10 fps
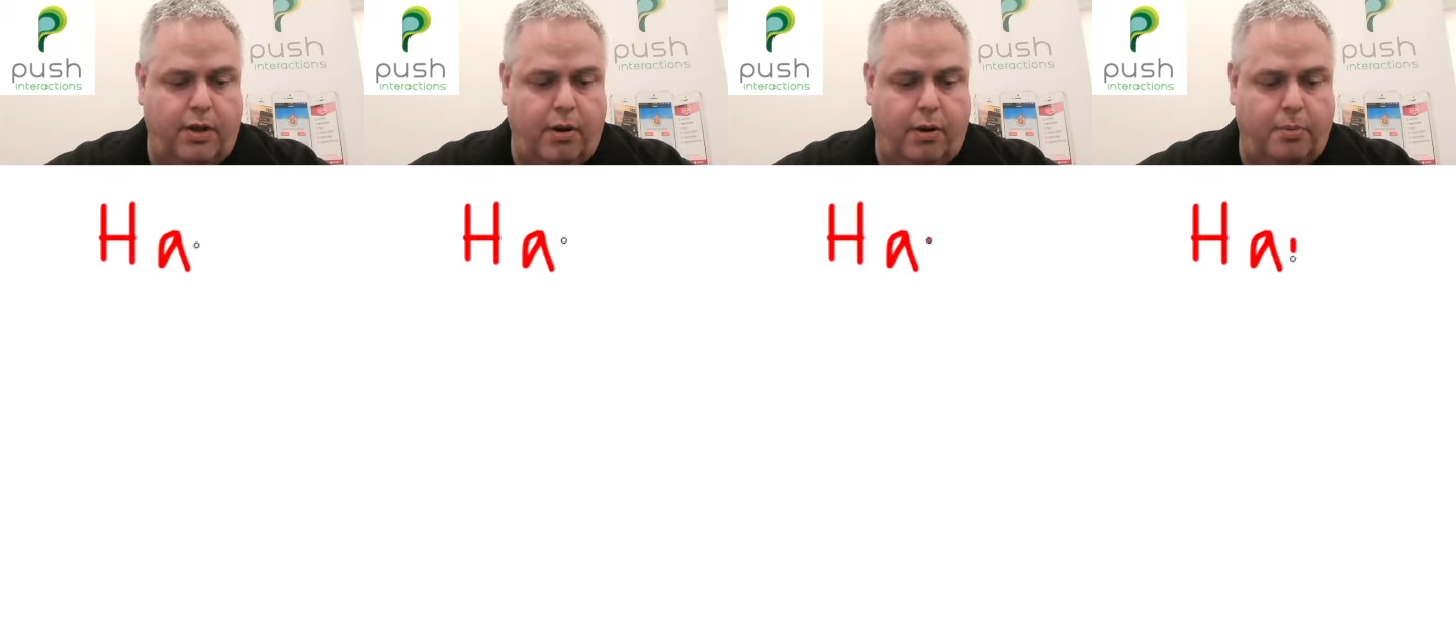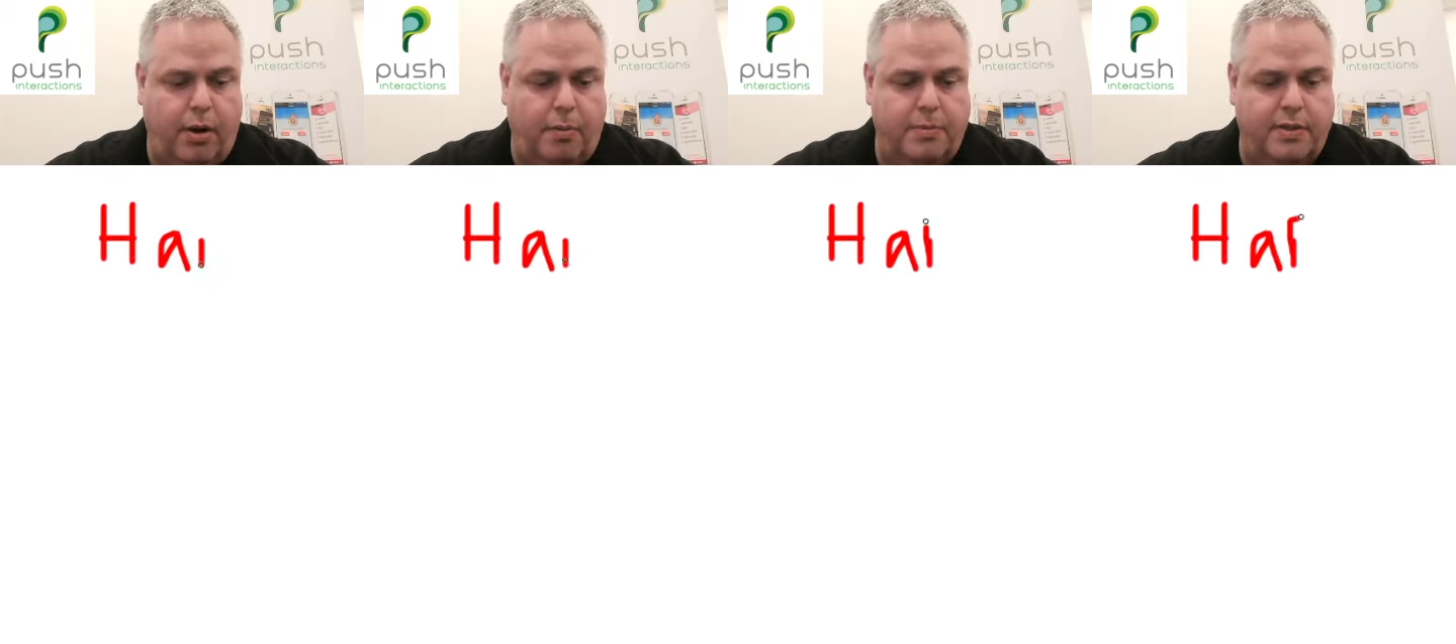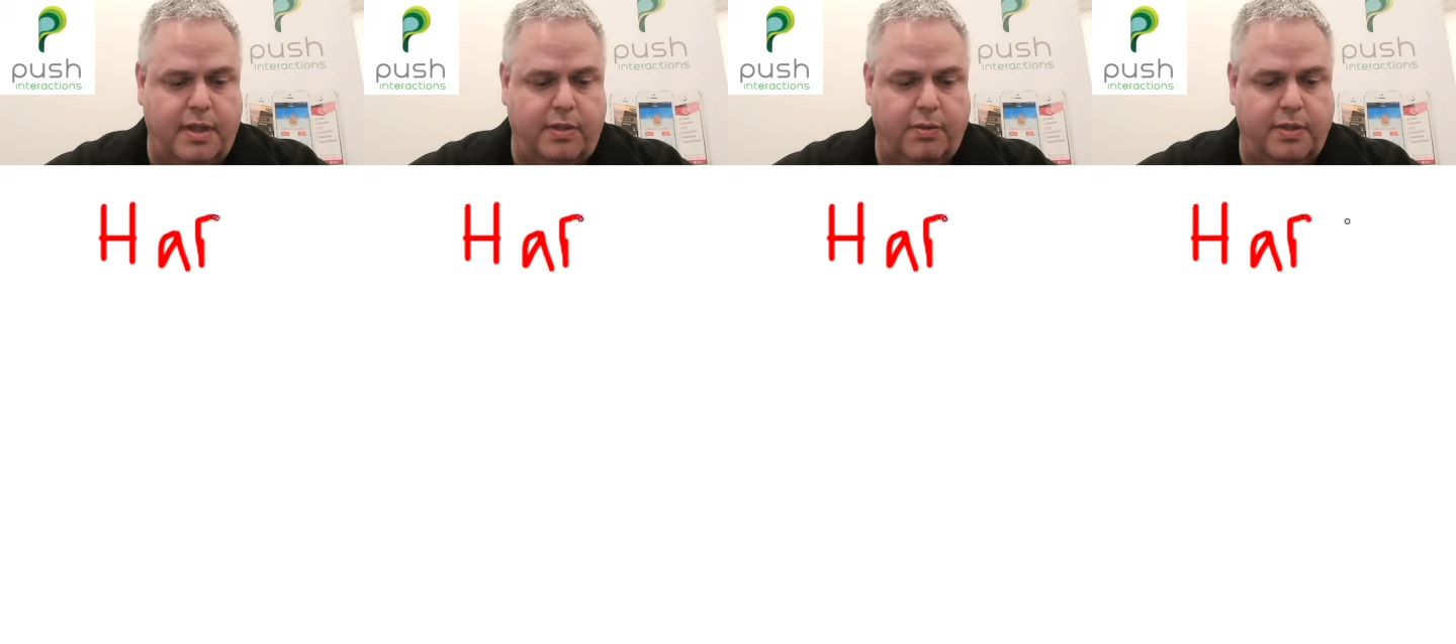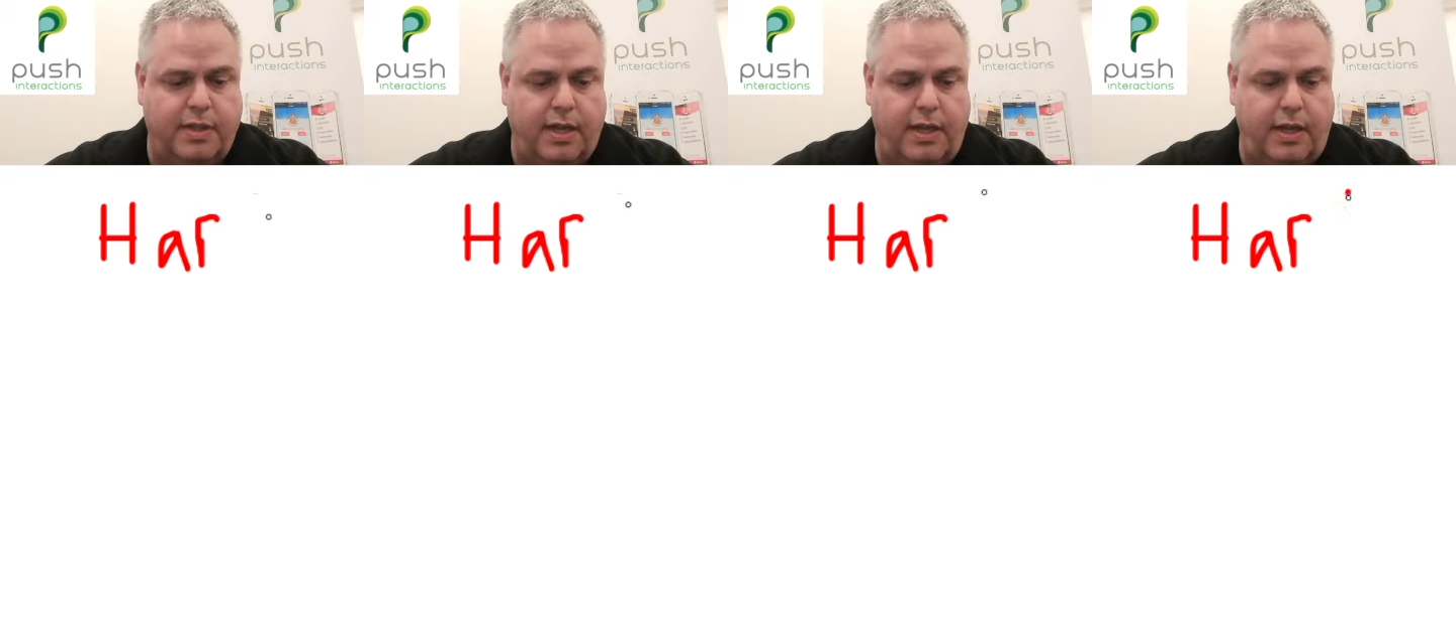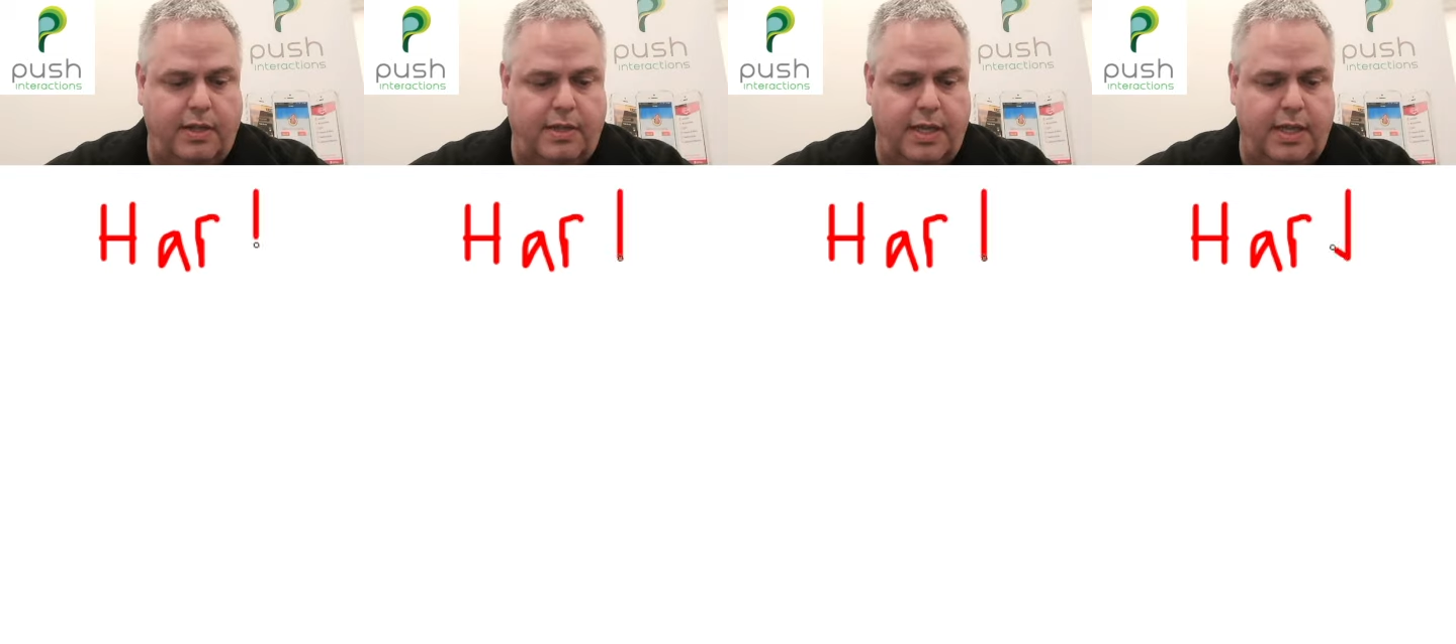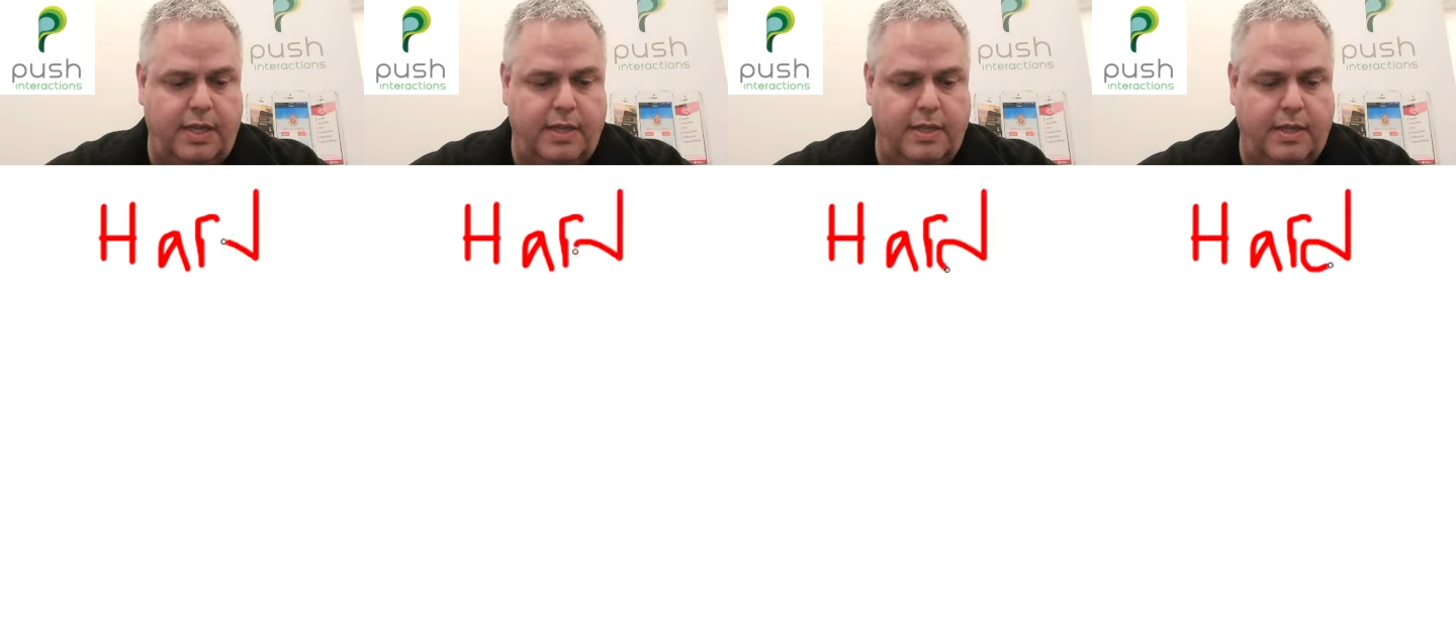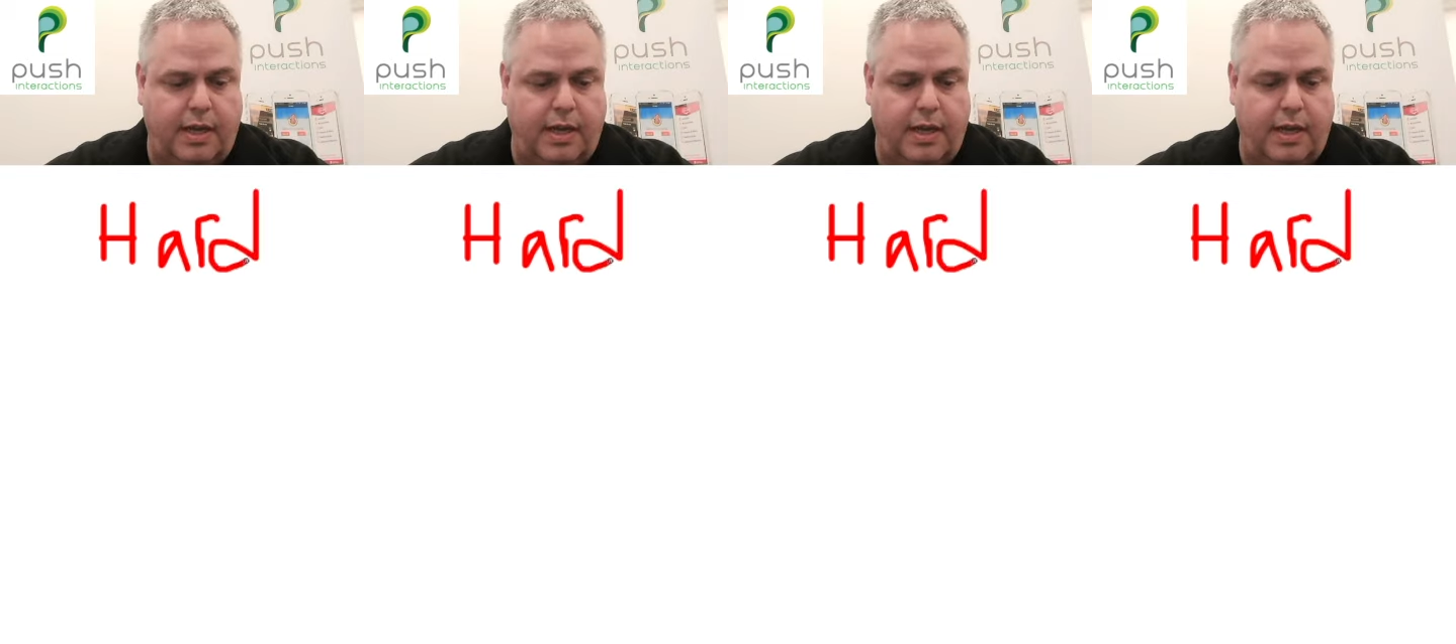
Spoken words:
hard problems that those techniques didn't